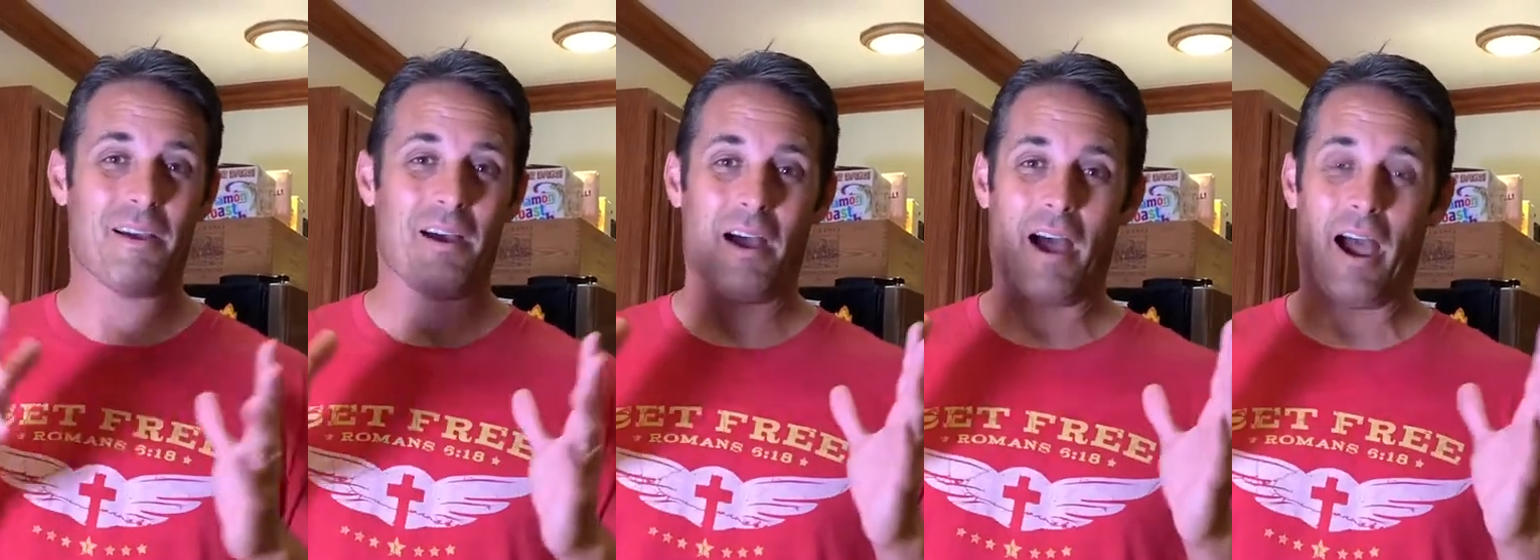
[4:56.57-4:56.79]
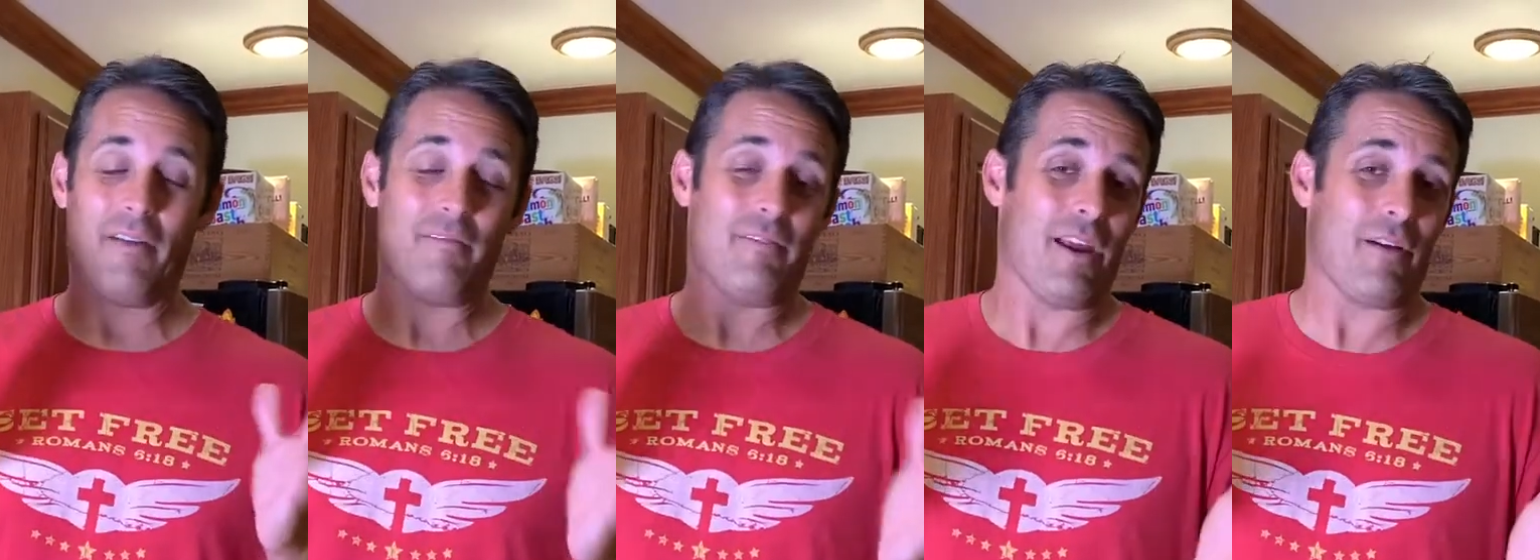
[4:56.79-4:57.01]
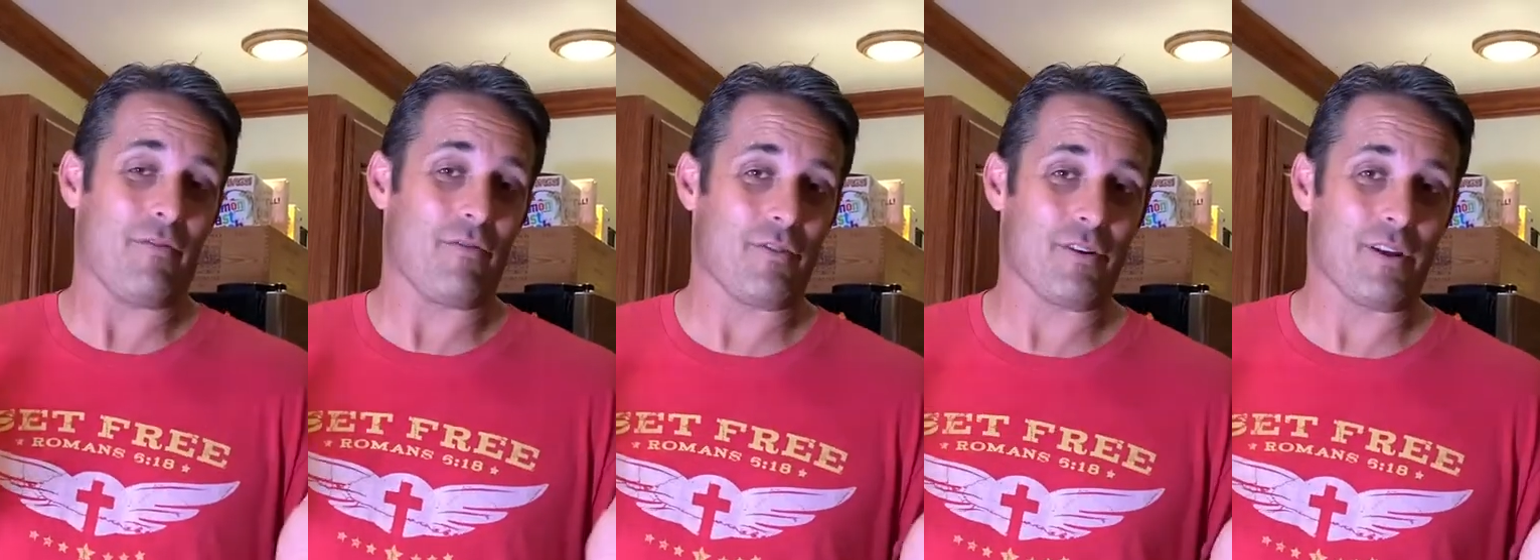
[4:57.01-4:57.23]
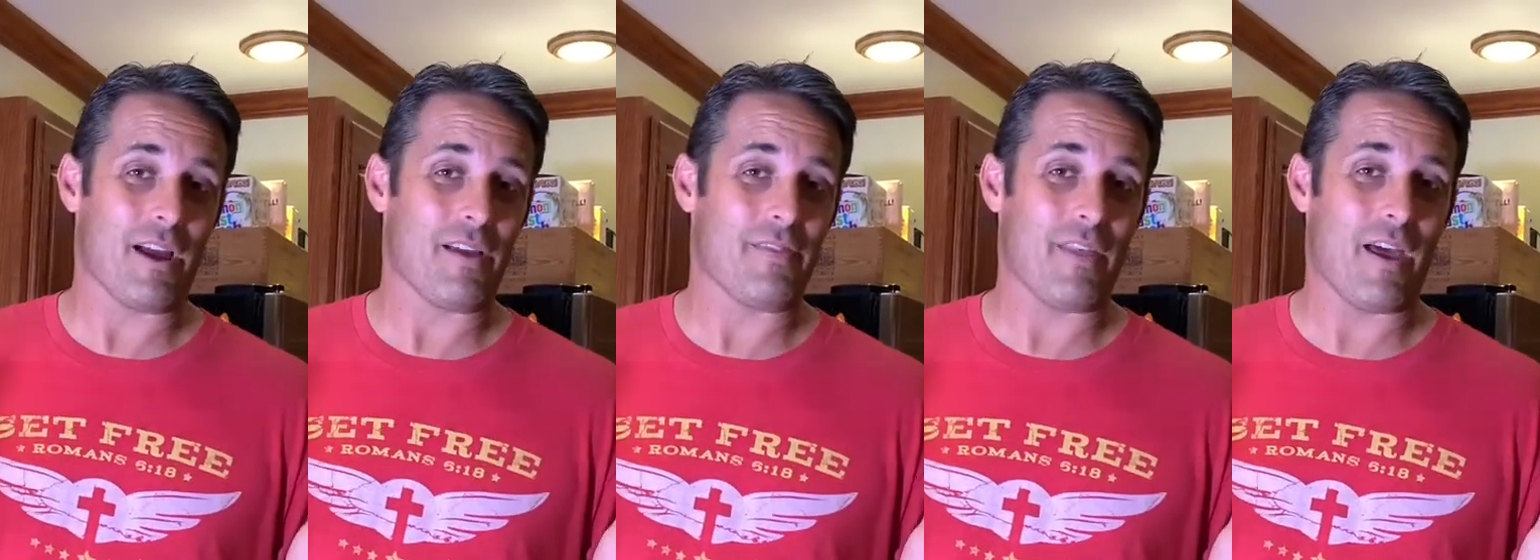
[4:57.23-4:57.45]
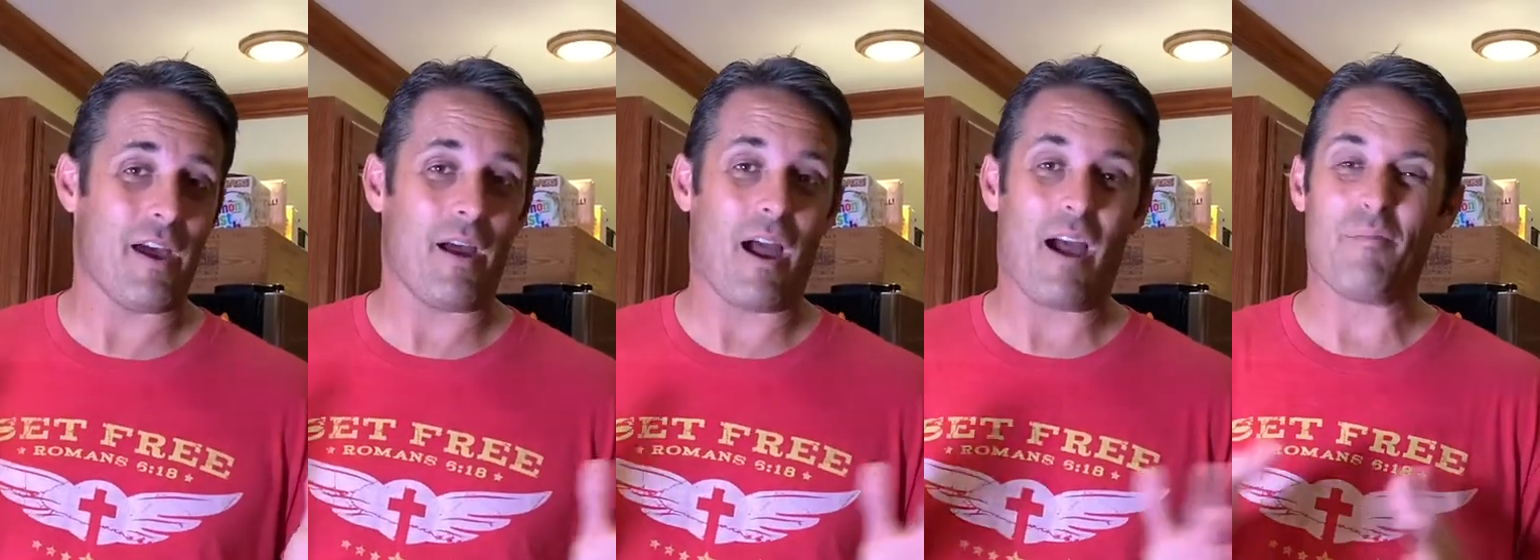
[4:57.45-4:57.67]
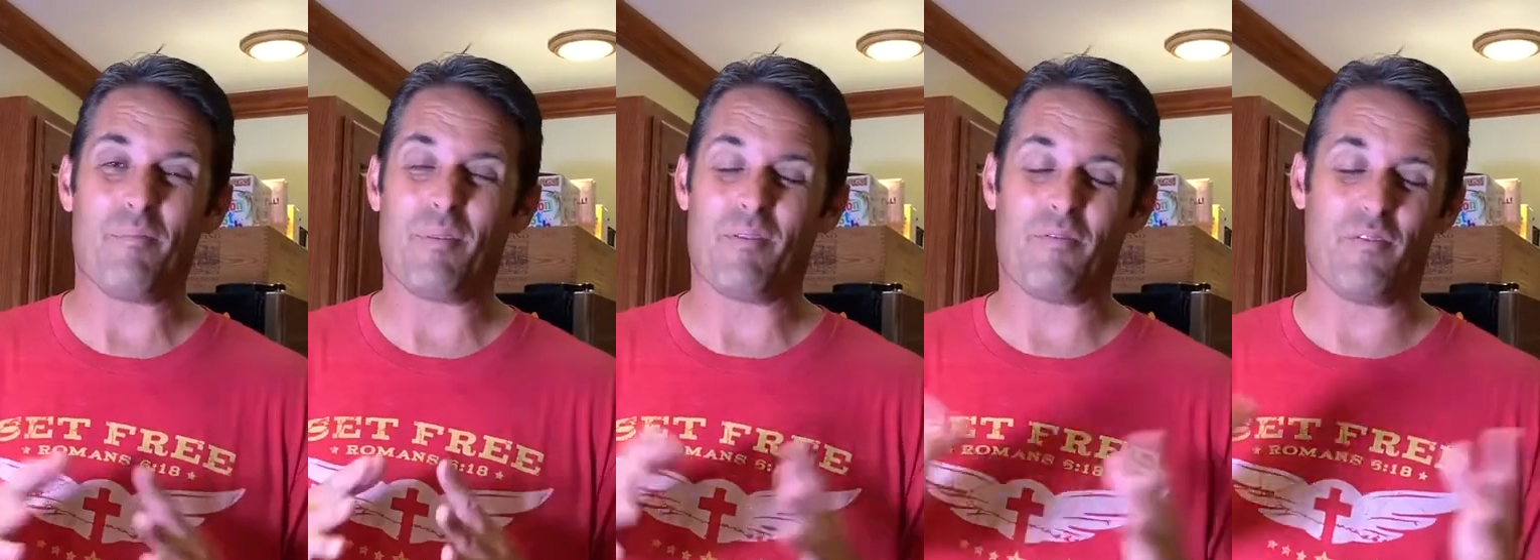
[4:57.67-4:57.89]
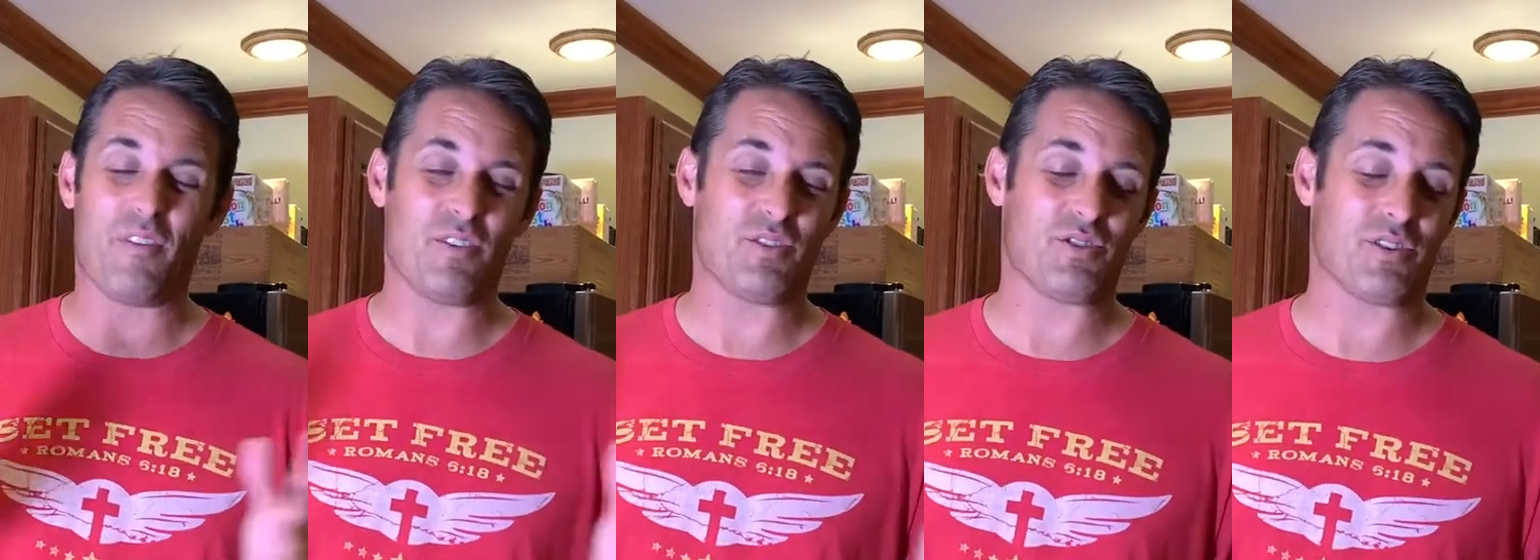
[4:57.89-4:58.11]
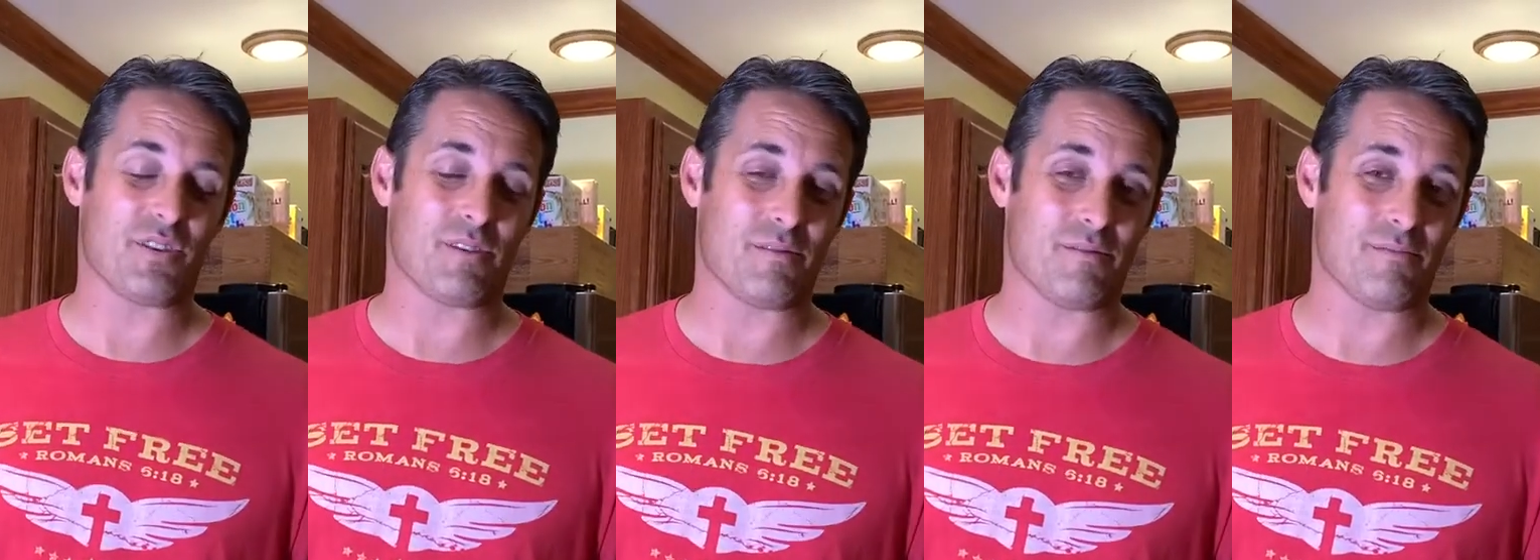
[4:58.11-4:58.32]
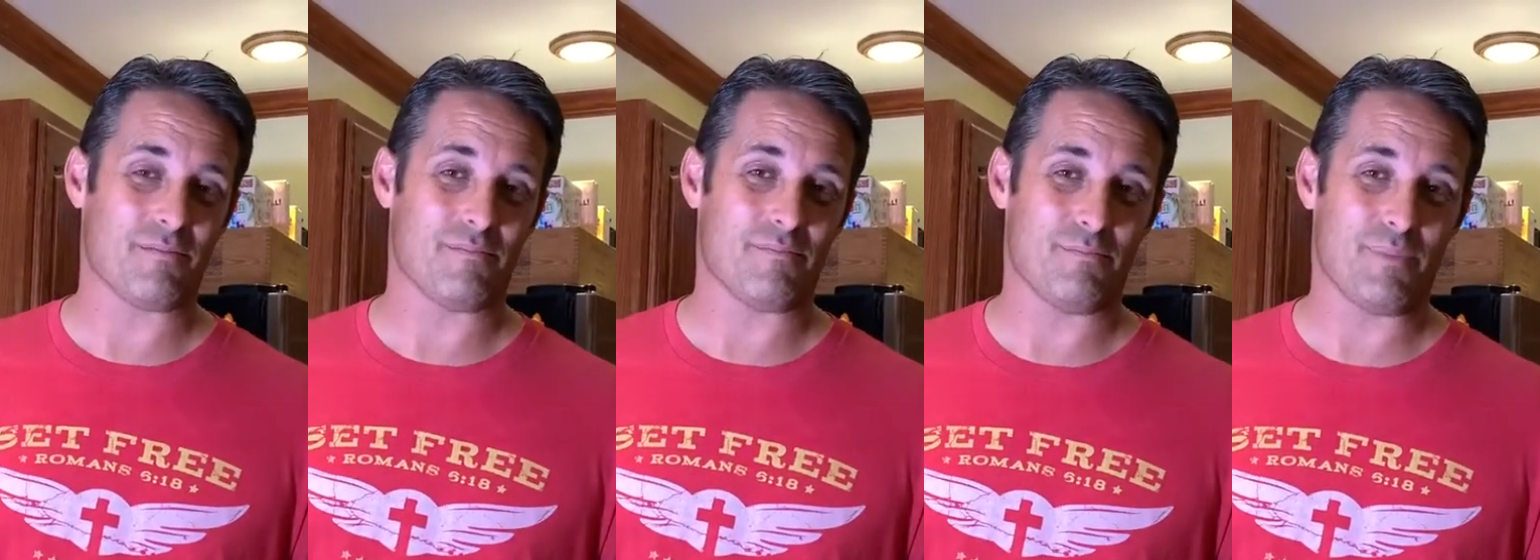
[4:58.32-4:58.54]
I've never done that. I've been fishing,